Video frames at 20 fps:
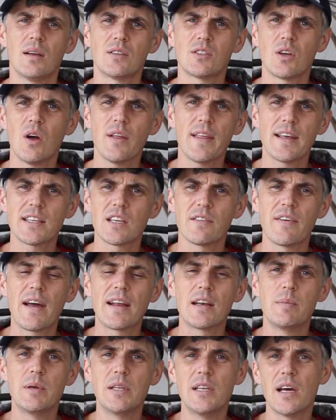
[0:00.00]
So all that stuff
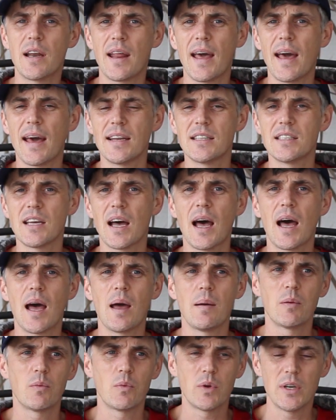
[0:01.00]
had to be done ahead of
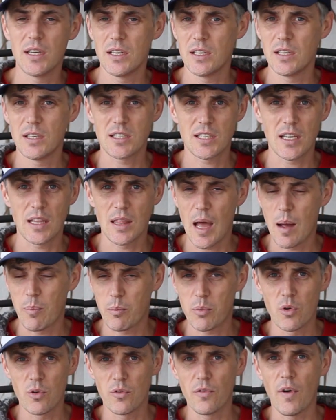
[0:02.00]
time, and we needed to send
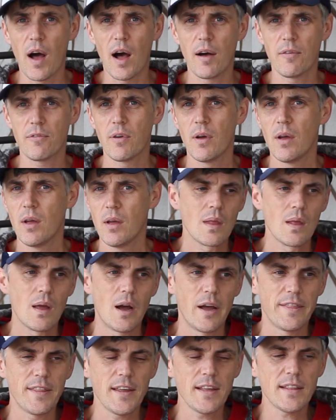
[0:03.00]
that proof off.
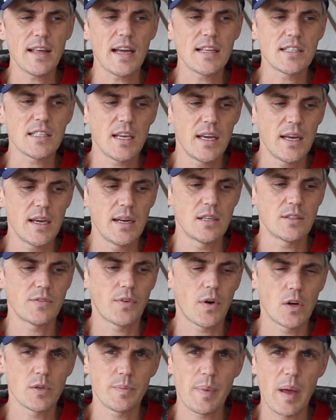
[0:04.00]
I think that's it as
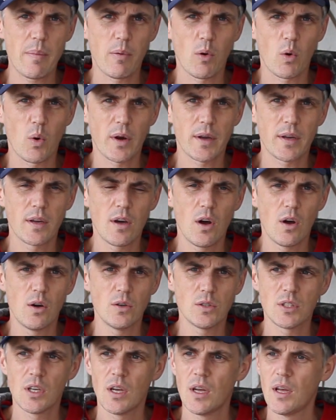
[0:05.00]
far as paperwork
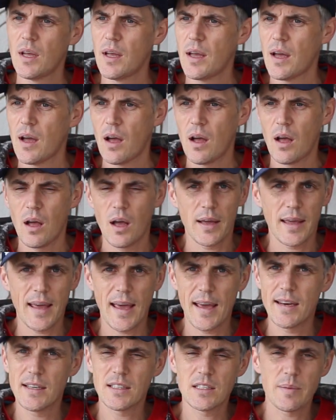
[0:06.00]
goes.
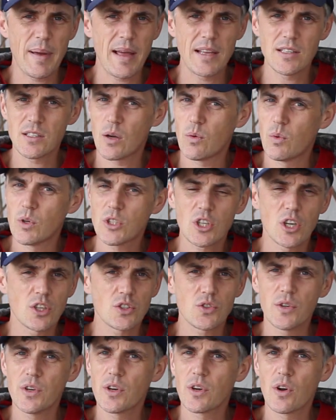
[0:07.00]
Again, it depends on which
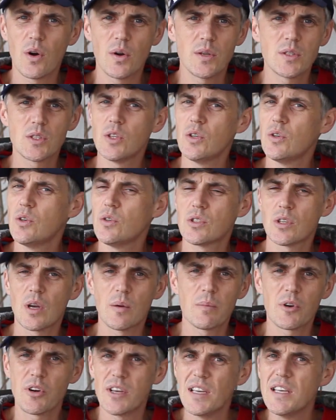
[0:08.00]
country you're going to.
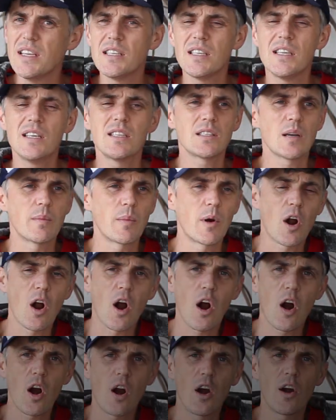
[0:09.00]
Some are easy, some are
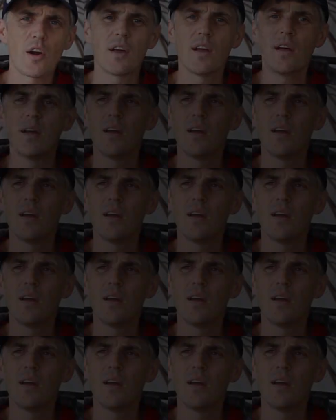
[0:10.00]
hard.